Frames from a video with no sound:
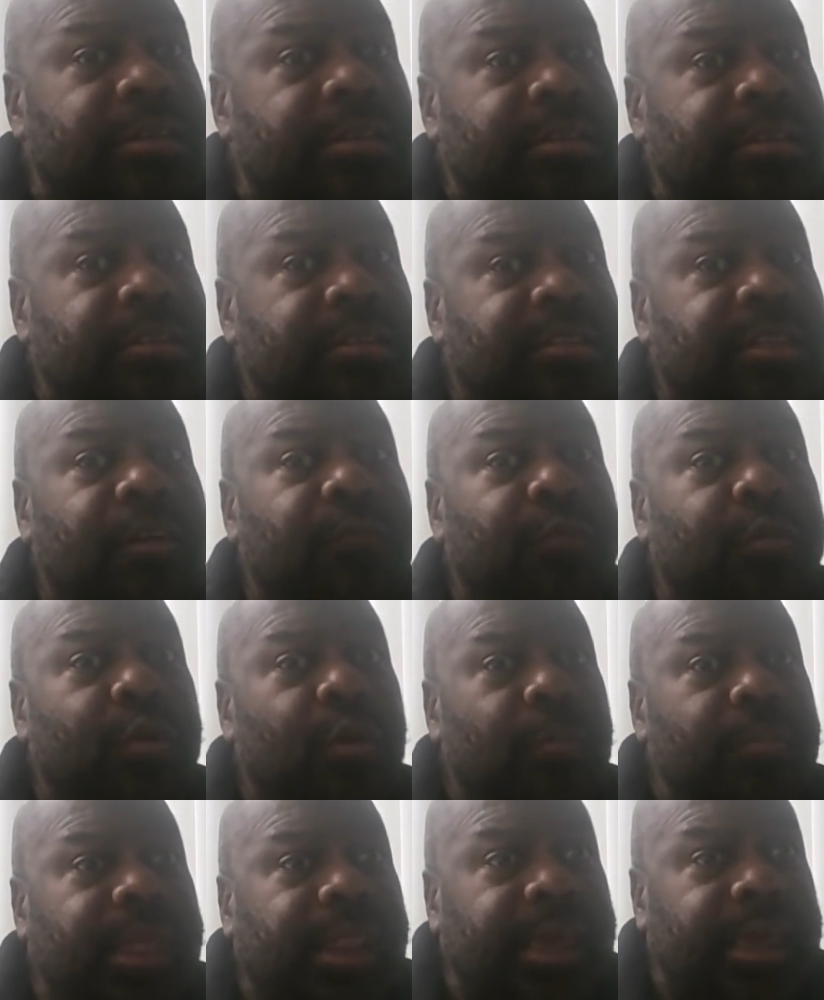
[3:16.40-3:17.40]

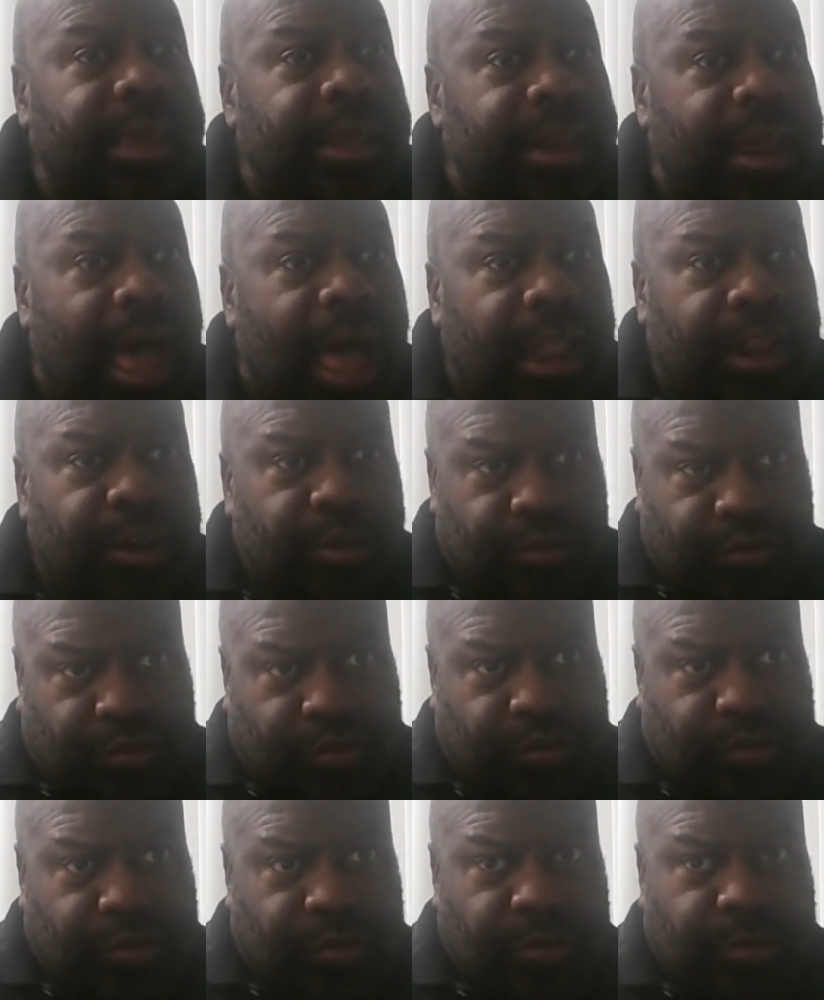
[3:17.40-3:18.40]
several million
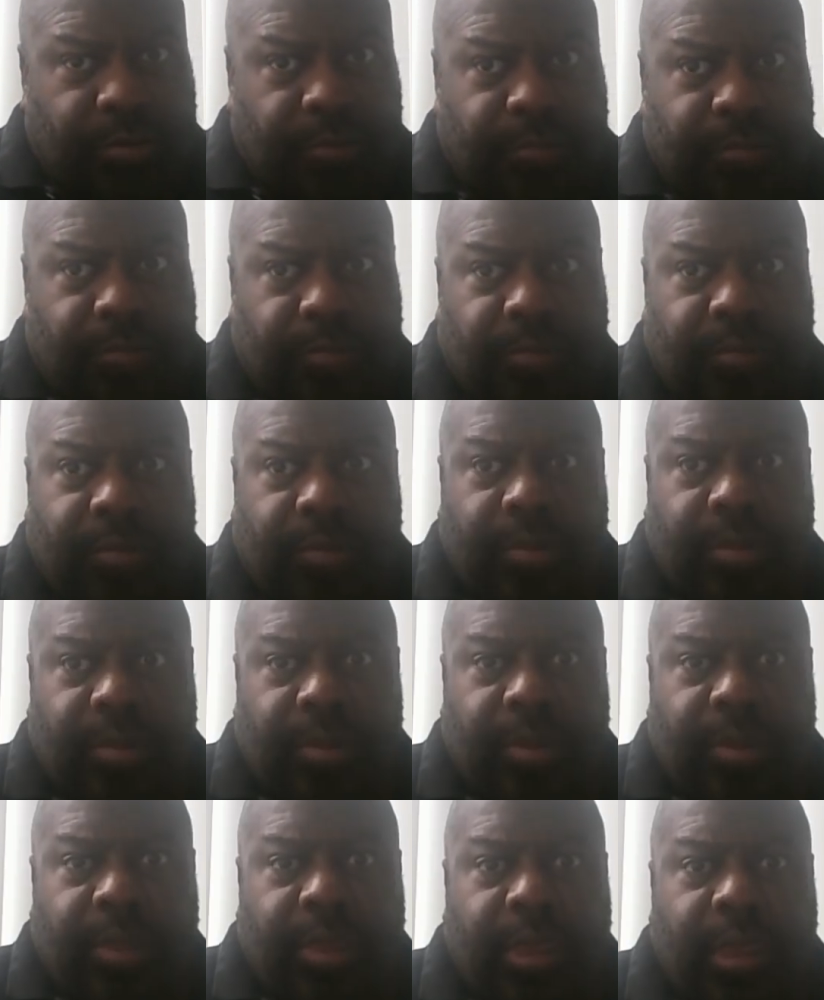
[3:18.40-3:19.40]
dollars.
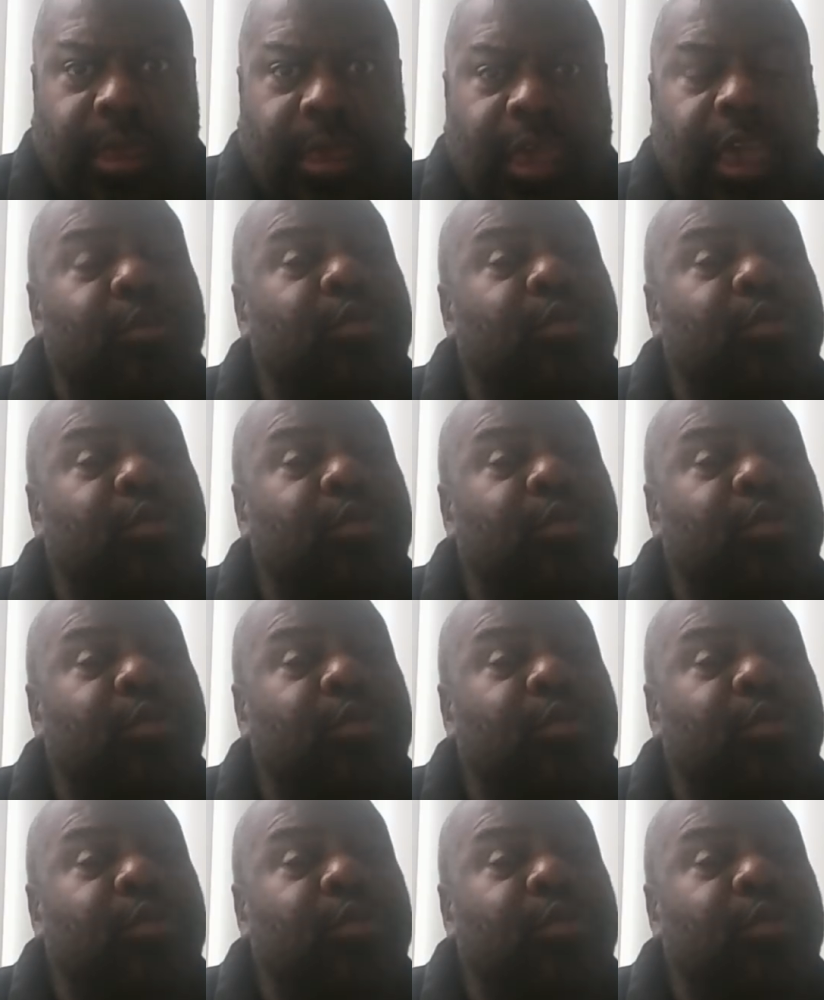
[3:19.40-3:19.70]
He